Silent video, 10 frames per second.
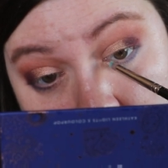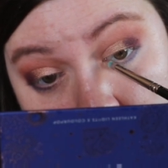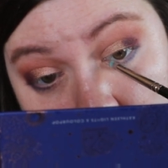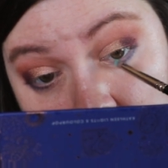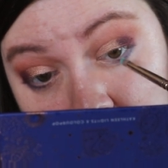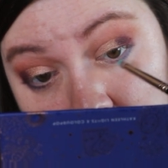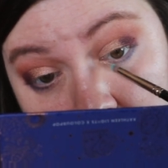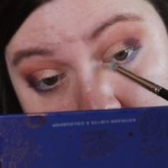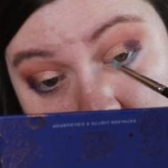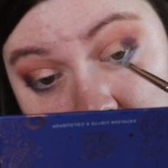third
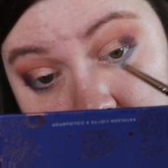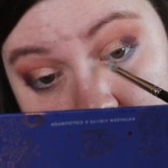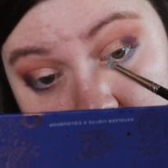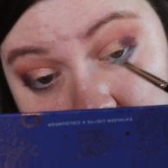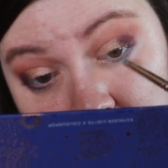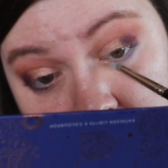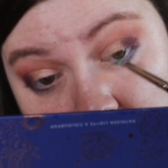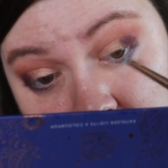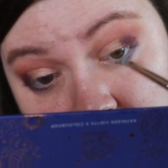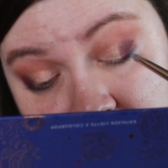and try not to cover
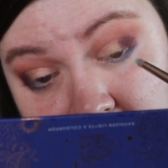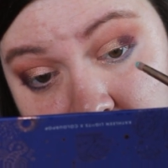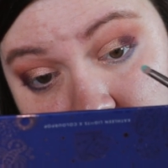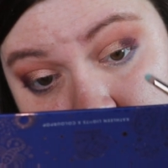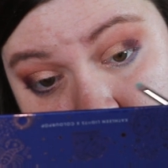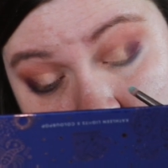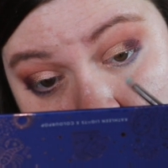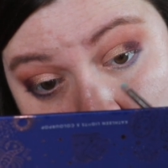up my face.